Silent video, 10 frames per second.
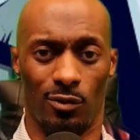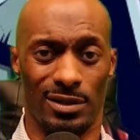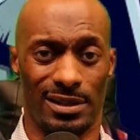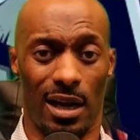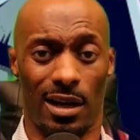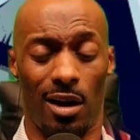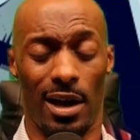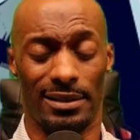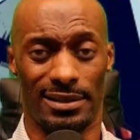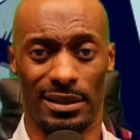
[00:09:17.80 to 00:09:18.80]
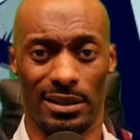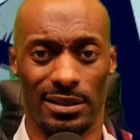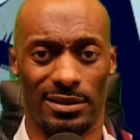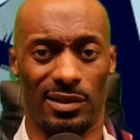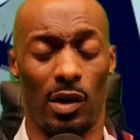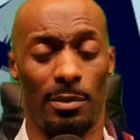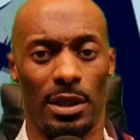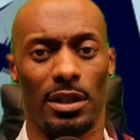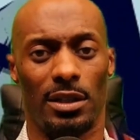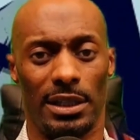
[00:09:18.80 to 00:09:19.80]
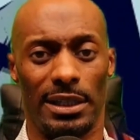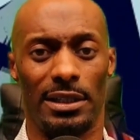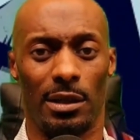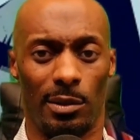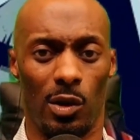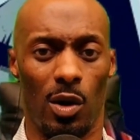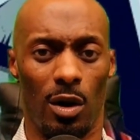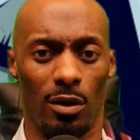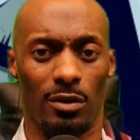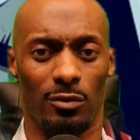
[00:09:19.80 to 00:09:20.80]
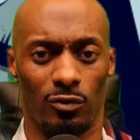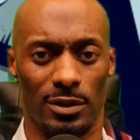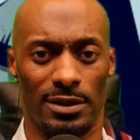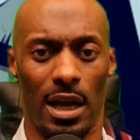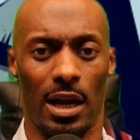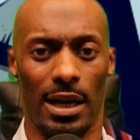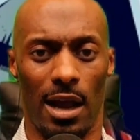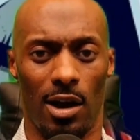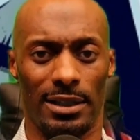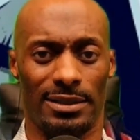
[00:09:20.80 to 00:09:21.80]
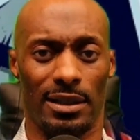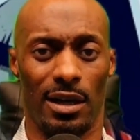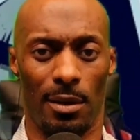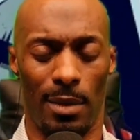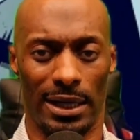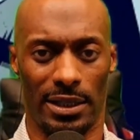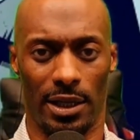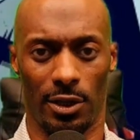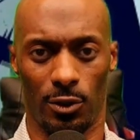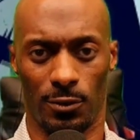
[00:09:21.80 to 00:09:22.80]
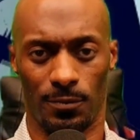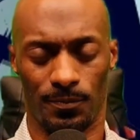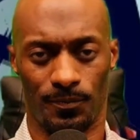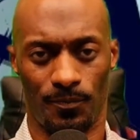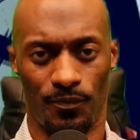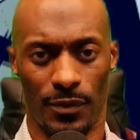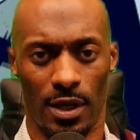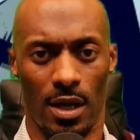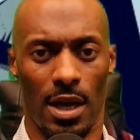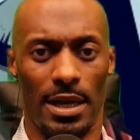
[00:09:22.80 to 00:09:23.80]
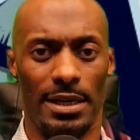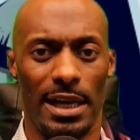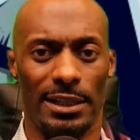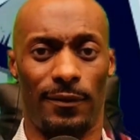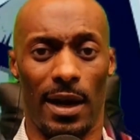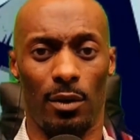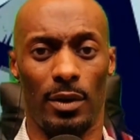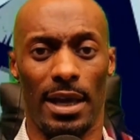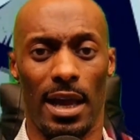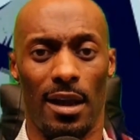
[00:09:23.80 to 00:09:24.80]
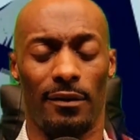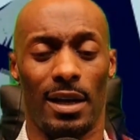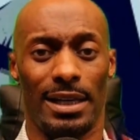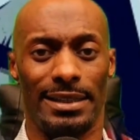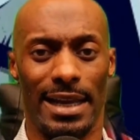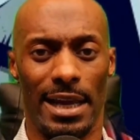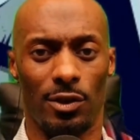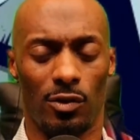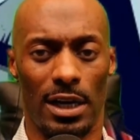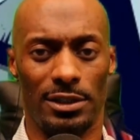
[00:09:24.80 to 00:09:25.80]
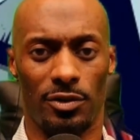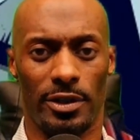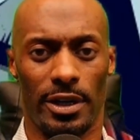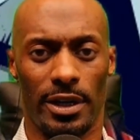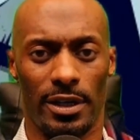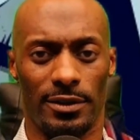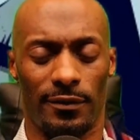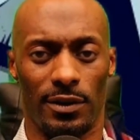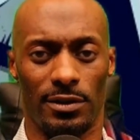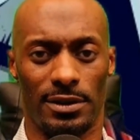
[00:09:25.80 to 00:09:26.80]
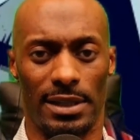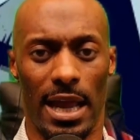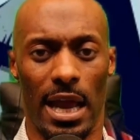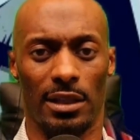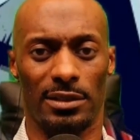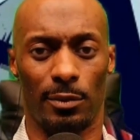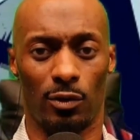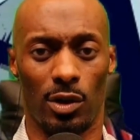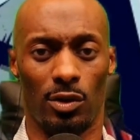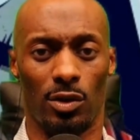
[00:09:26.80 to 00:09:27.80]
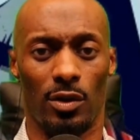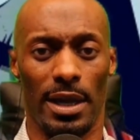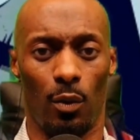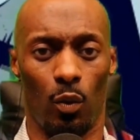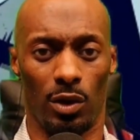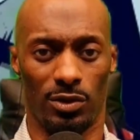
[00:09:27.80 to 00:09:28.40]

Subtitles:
Razak Alhassen. So I'm going to end up going Razak Alhassen by KO. Next fight, we have Daniel Rodriguez versus Alex Morono at